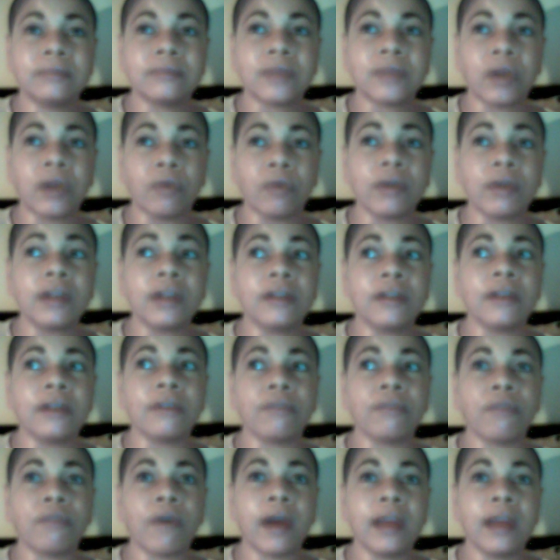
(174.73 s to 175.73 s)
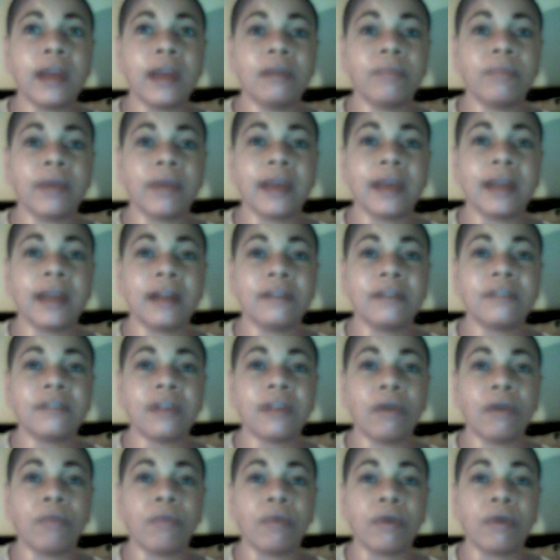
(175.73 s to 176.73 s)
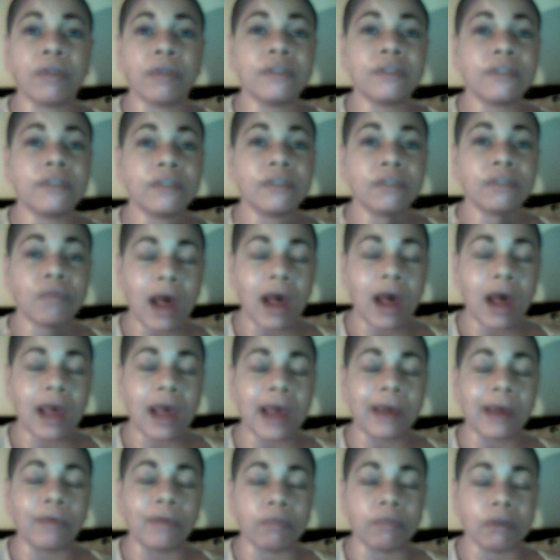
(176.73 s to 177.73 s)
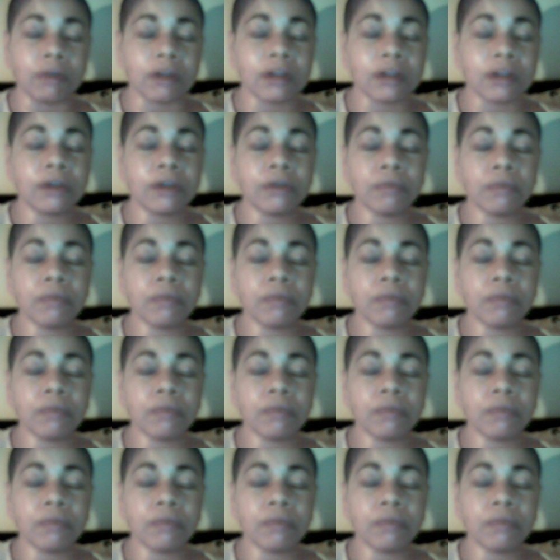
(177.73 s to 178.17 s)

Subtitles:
it really did frighten me, and I said, well, this is why I really,